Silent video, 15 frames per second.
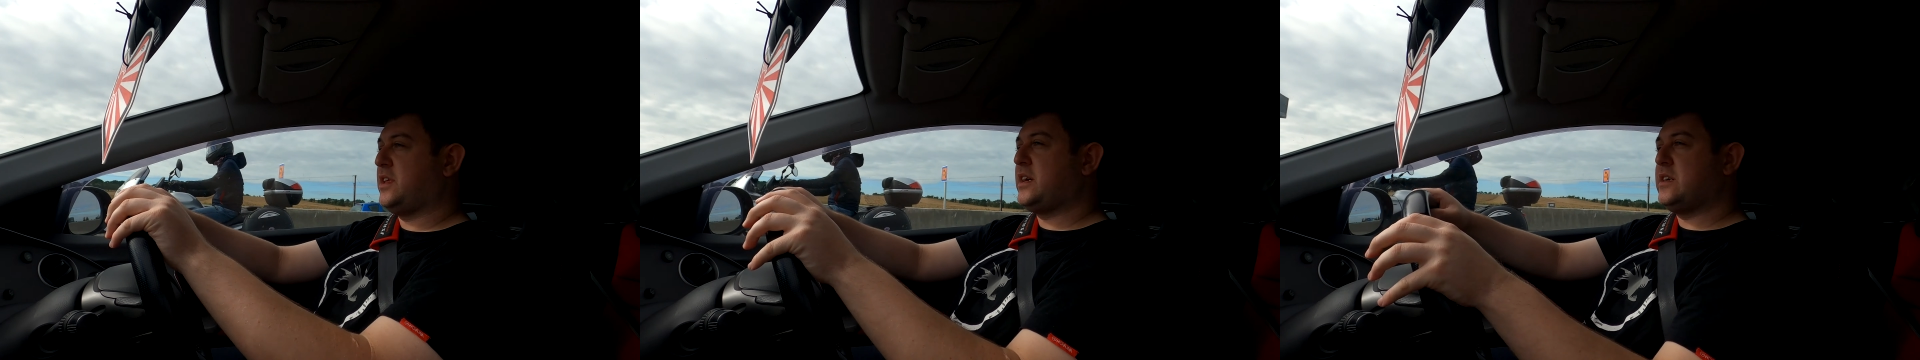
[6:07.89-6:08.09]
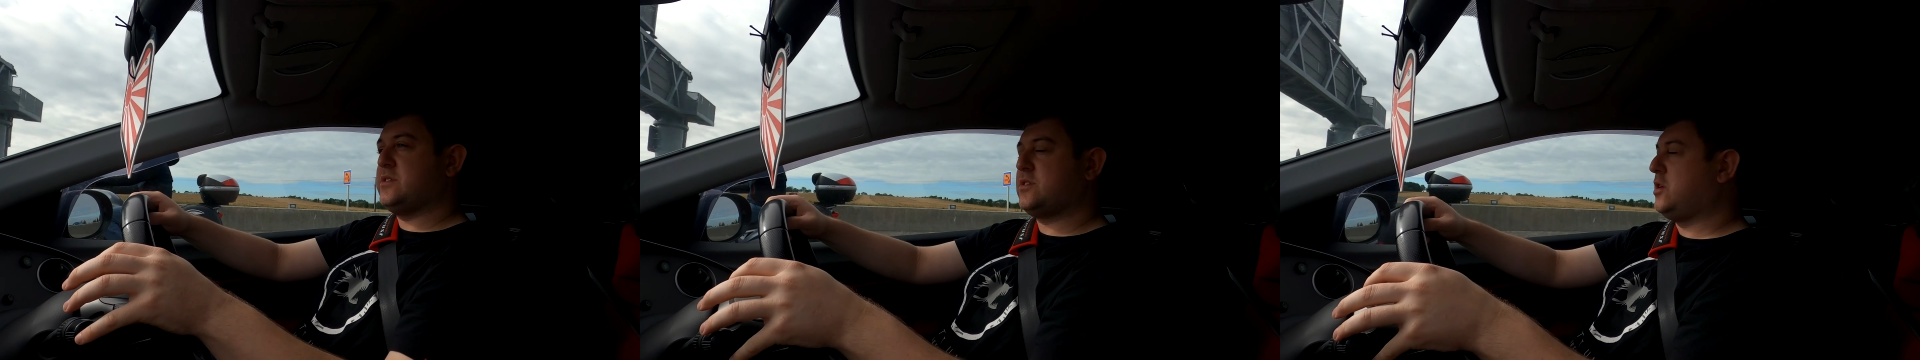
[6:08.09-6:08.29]

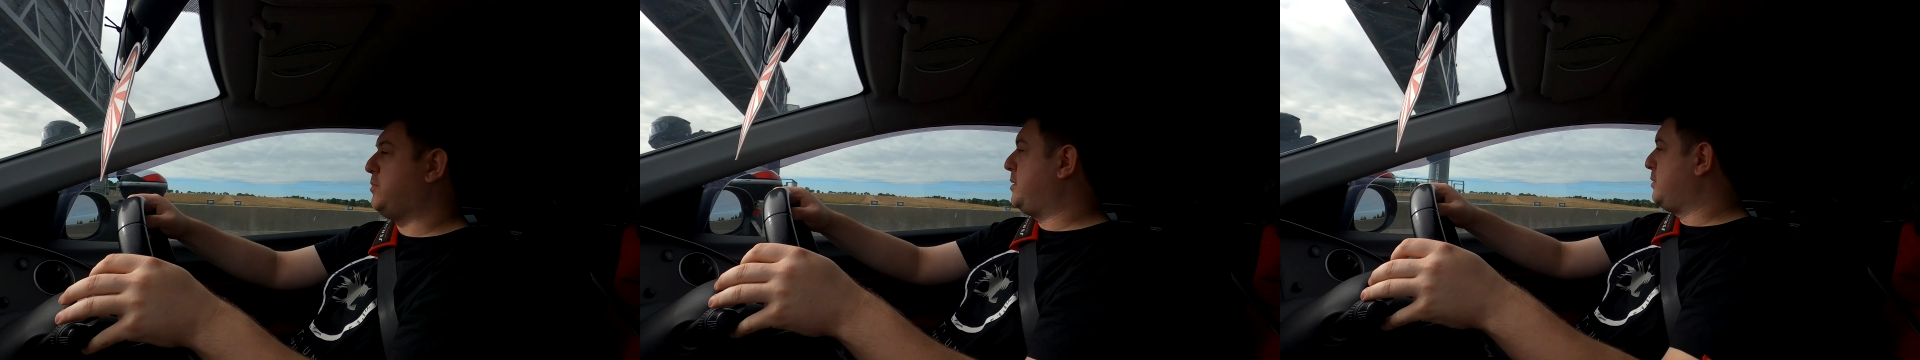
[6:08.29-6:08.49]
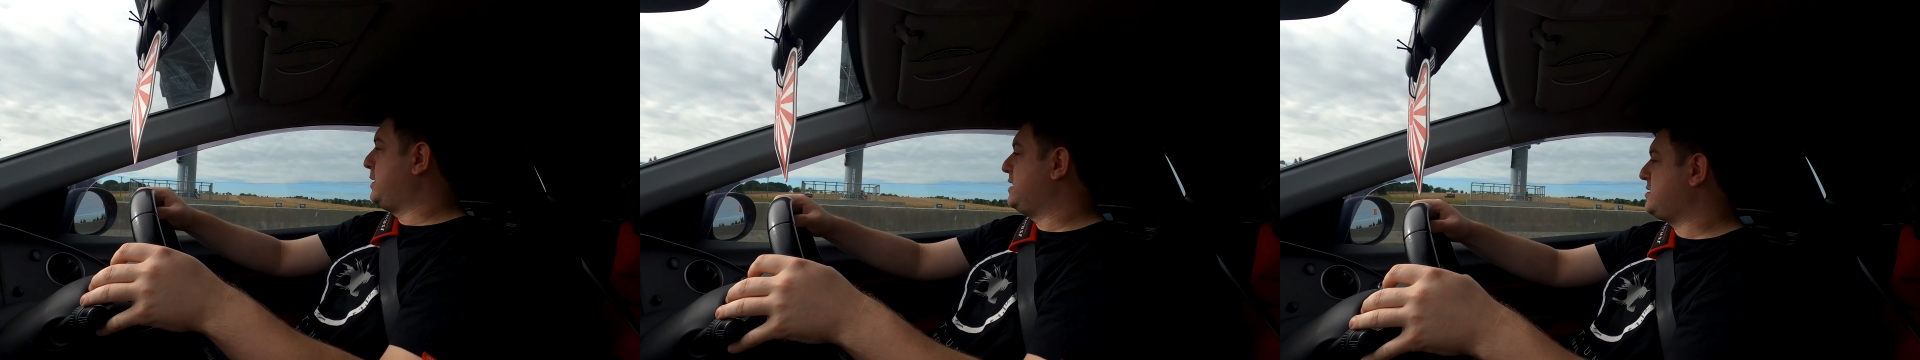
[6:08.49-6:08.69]
think it was a
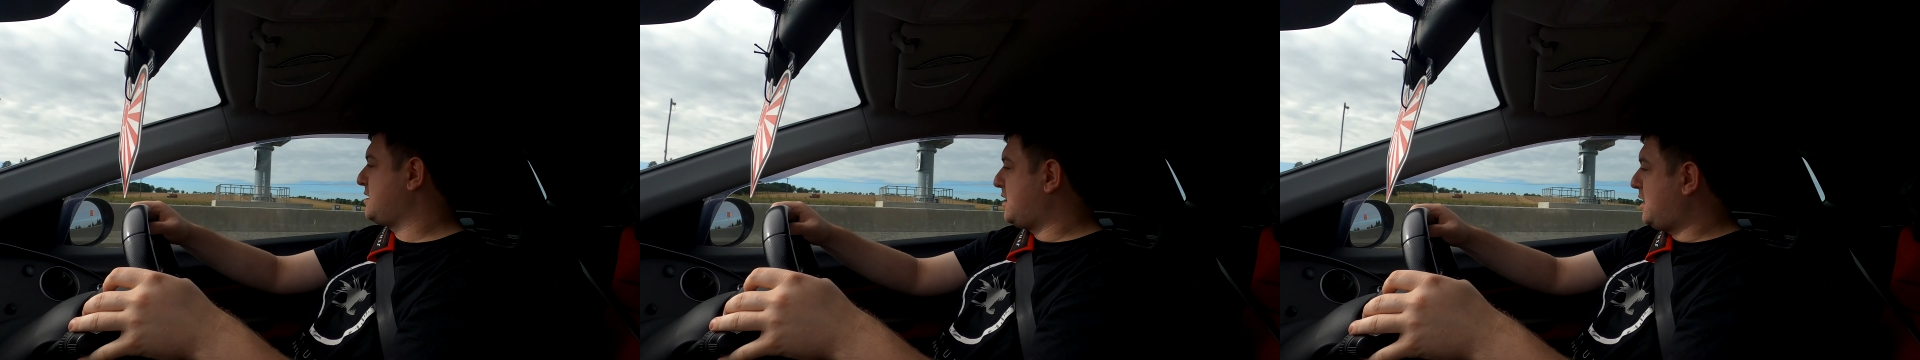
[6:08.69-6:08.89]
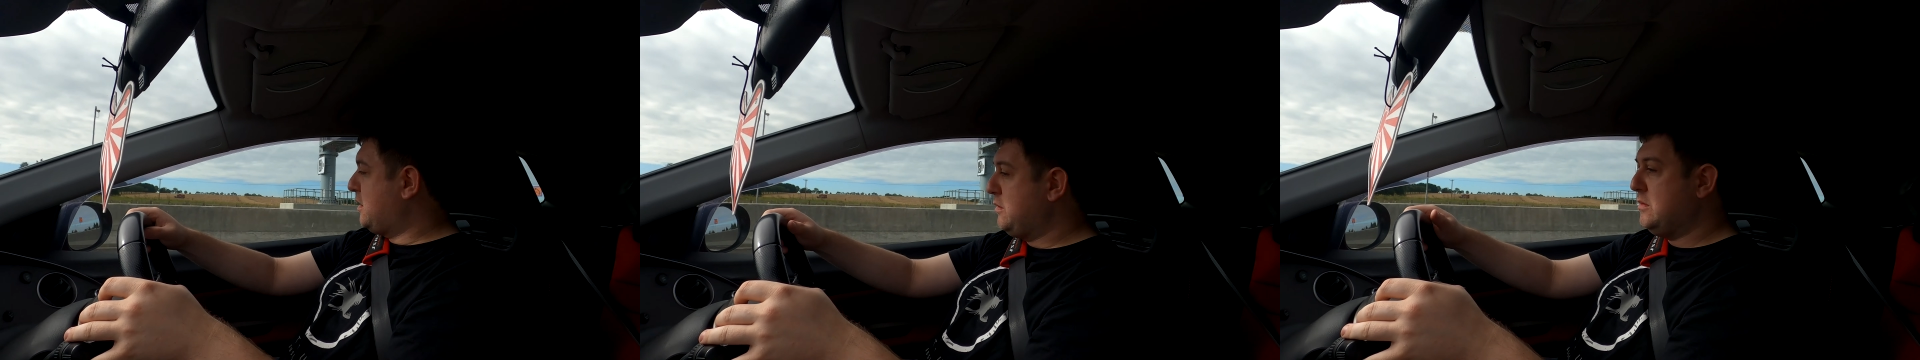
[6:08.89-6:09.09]
couple of weeks
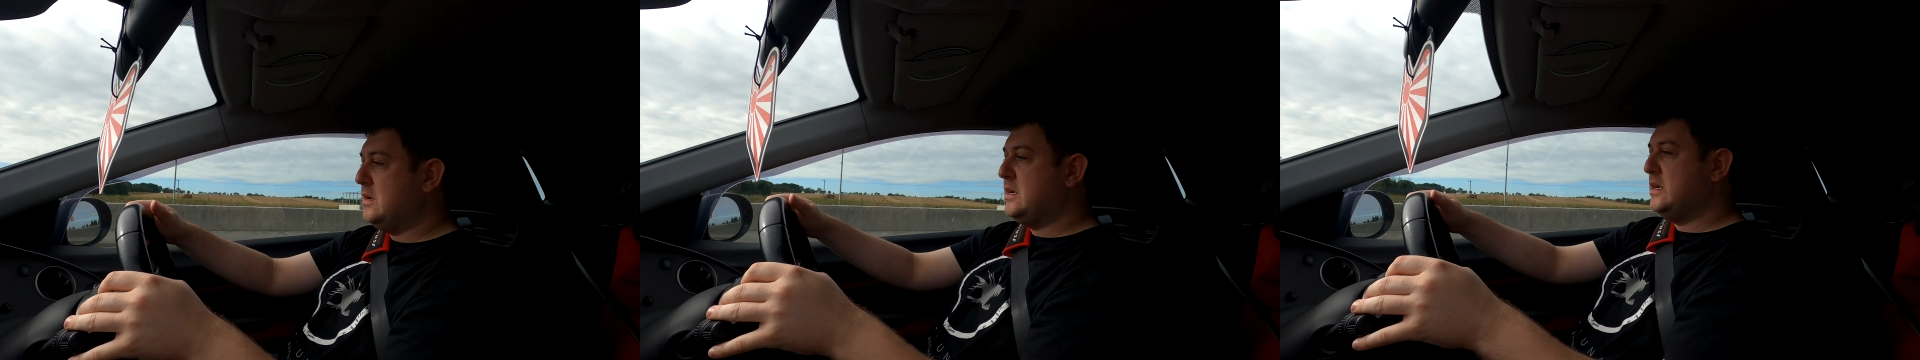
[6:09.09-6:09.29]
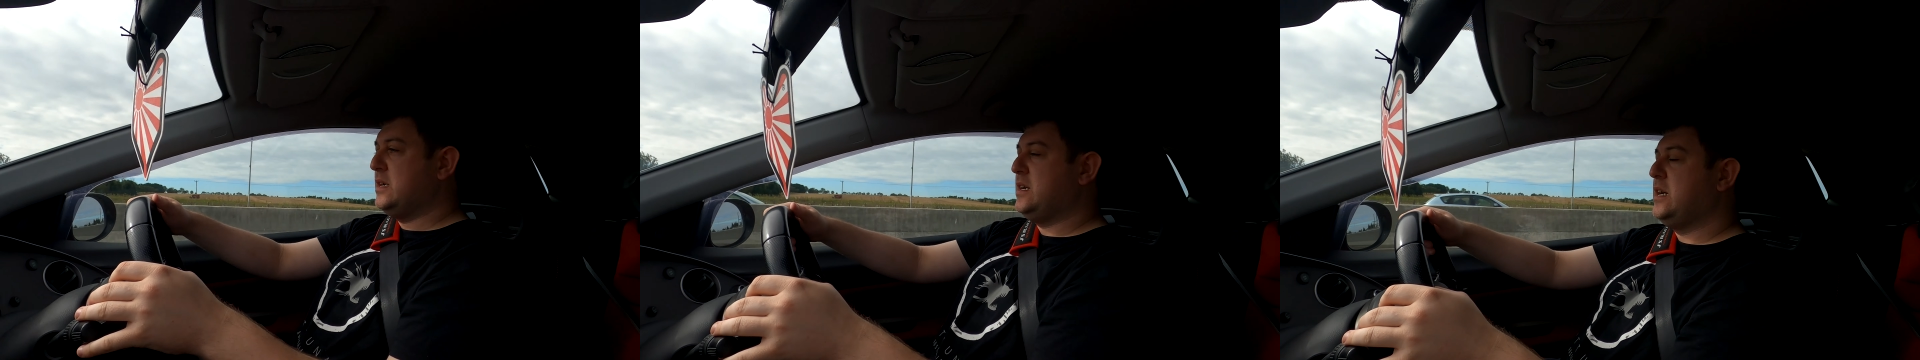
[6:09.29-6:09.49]
ago,
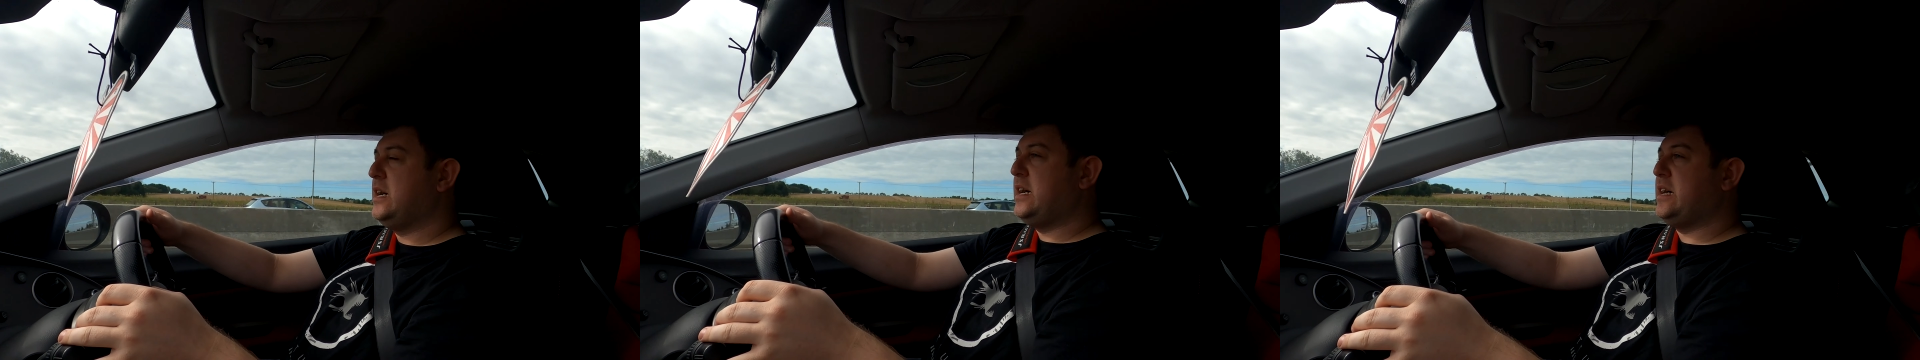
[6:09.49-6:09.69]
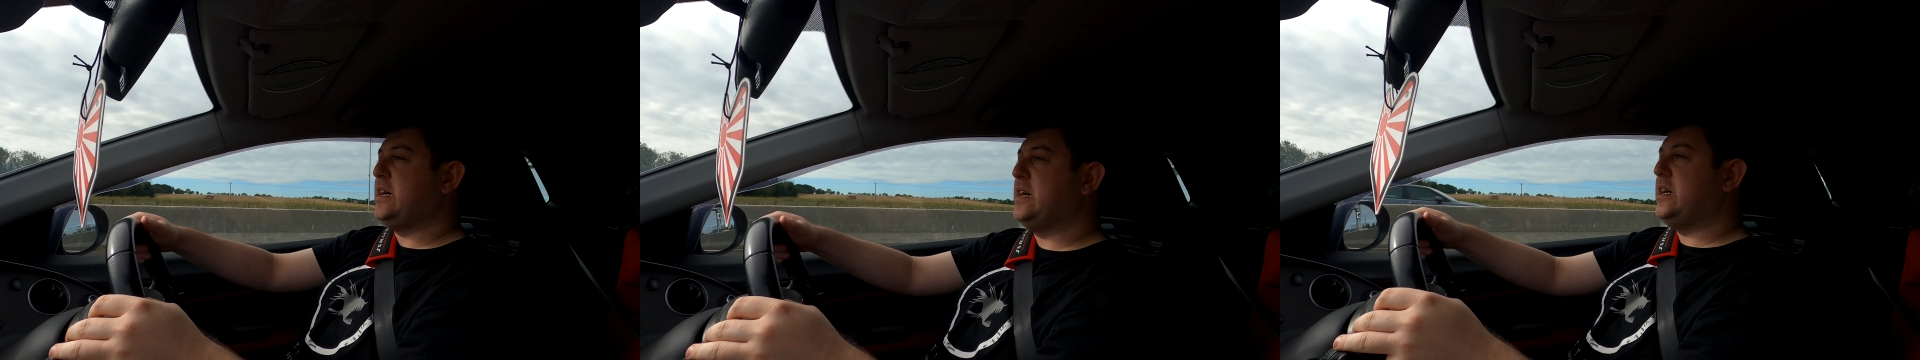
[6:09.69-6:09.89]

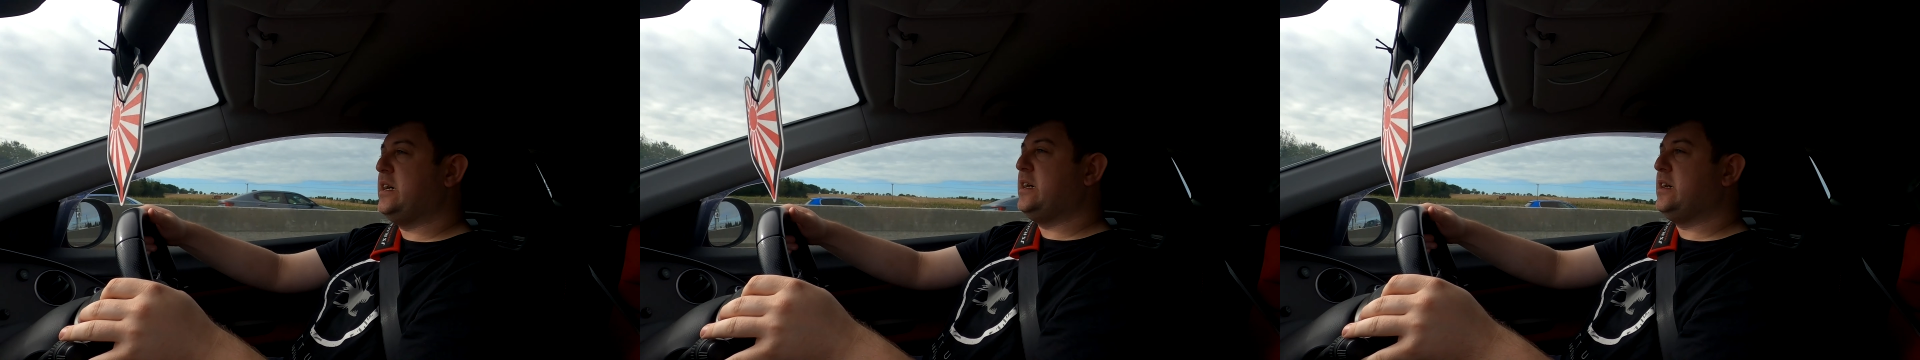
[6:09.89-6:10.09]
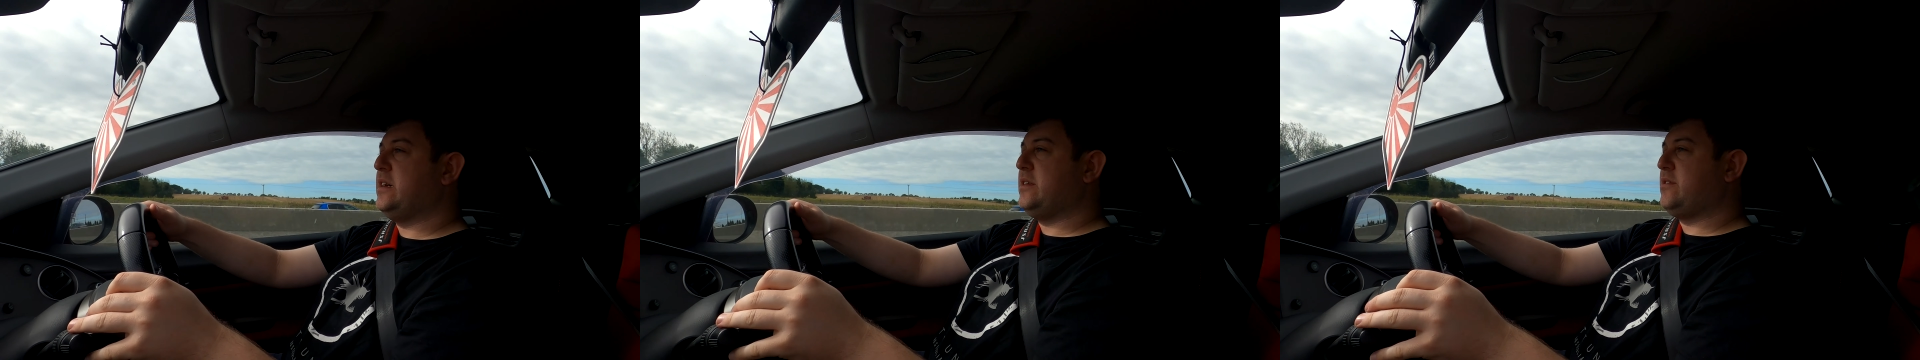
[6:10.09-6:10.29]

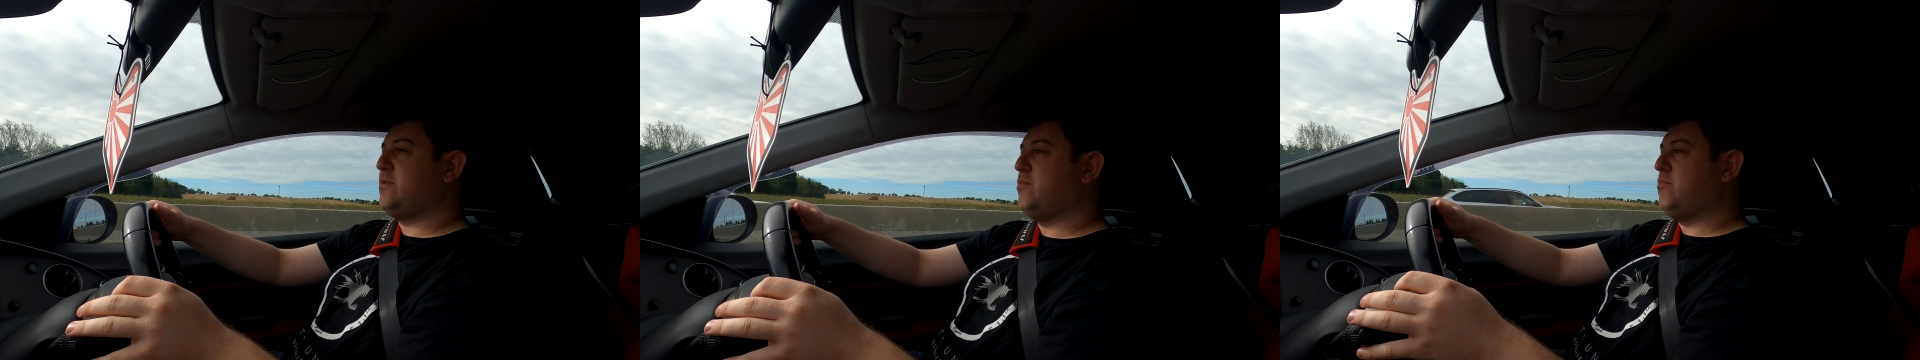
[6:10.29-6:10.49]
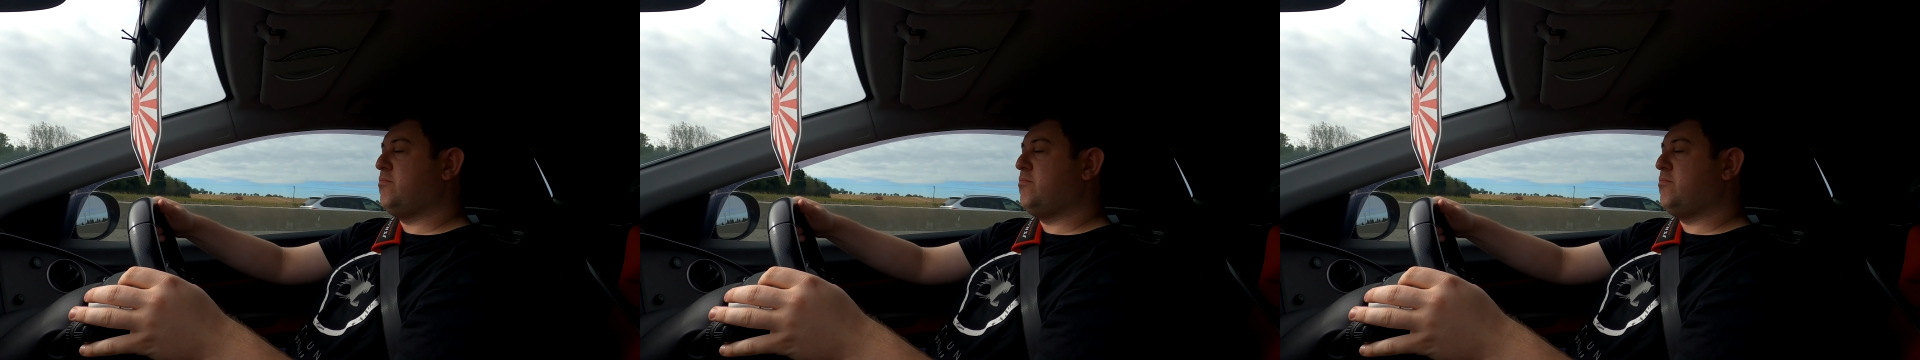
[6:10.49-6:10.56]
and